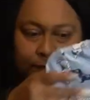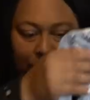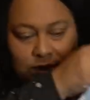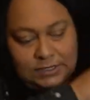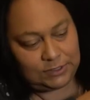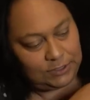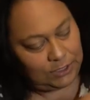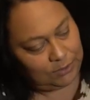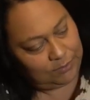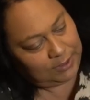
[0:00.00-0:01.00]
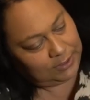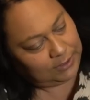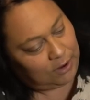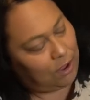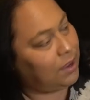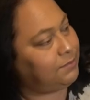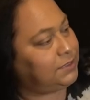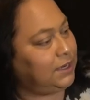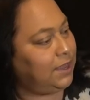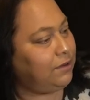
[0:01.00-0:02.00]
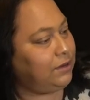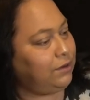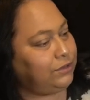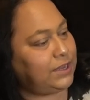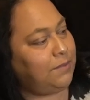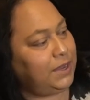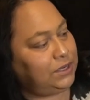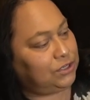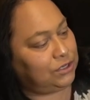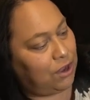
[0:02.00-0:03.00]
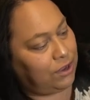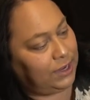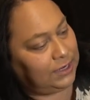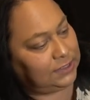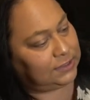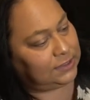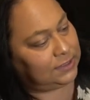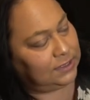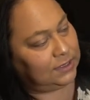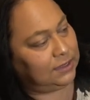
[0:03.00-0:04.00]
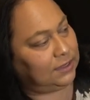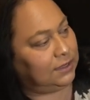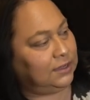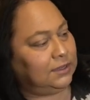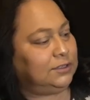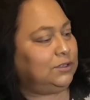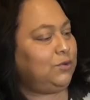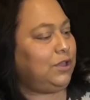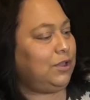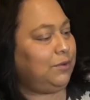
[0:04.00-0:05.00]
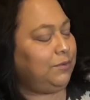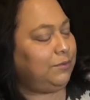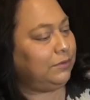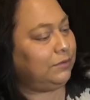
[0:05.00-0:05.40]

So this is cute. It all comes together, little Dalmatian doggies. So cute.